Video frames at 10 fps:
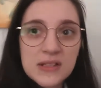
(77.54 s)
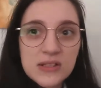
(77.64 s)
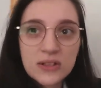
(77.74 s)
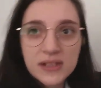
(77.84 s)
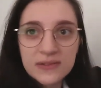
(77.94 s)

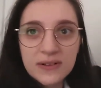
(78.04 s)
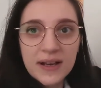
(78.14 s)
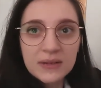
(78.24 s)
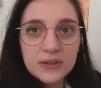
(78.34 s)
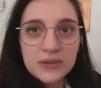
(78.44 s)
Sorry
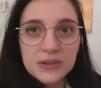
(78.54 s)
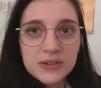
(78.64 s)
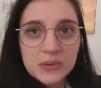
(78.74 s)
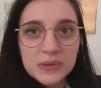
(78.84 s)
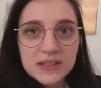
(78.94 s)
for anyone
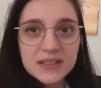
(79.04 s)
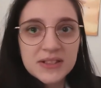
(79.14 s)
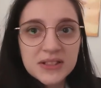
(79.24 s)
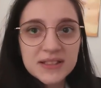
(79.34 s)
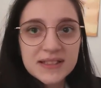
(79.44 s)
who's
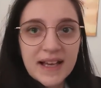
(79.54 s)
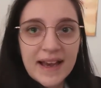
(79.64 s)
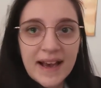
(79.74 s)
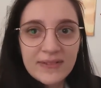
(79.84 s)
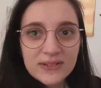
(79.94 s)
superstitious.
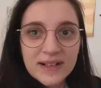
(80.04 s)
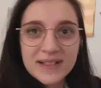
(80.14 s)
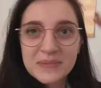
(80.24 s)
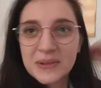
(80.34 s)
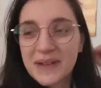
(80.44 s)
I have
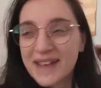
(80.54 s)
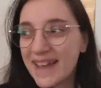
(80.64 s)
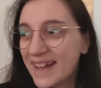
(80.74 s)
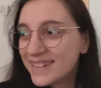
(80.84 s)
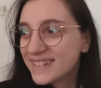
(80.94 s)
already put my
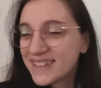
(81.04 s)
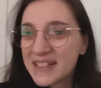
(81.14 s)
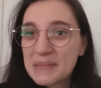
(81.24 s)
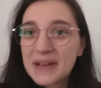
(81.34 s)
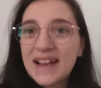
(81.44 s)
calendar
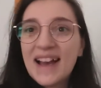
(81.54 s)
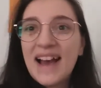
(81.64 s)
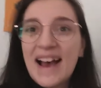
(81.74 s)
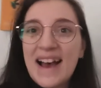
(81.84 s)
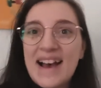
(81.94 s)
up.
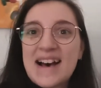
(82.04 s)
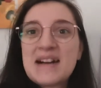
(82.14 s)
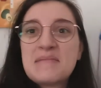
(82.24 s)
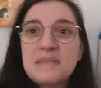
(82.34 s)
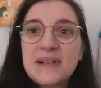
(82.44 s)

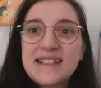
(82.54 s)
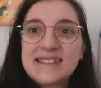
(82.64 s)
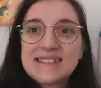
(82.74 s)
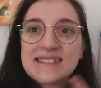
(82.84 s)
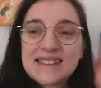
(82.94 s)

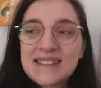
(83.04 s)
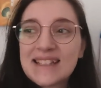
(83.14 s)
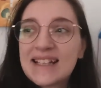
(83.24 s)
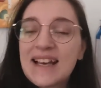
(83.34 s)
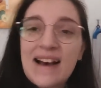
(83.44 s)
But
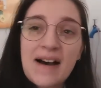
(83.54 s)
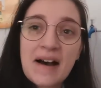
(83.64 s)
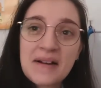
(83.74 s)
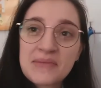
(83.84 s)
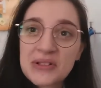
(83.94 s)

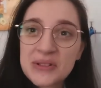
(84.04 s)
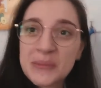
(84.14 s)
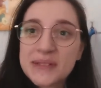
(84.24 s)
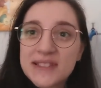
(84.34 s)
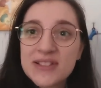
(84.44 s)
I'm not
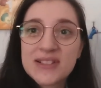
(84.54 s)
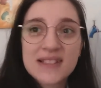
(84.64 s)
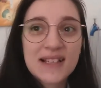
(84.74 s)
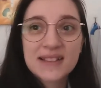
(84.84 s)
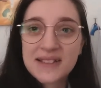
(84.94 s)

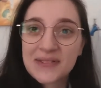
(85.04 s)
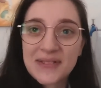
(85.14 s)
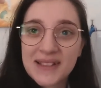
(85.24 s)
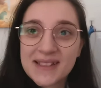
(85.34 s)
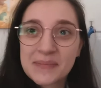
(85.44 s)
superstitious and I
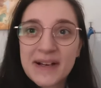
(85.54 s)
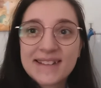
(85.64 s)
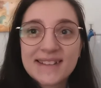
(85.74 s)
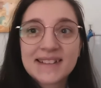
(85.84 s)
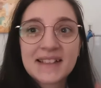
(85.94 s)
don't think it's
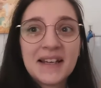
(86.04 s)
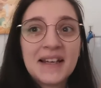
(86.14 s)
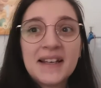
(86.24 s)
bad luck,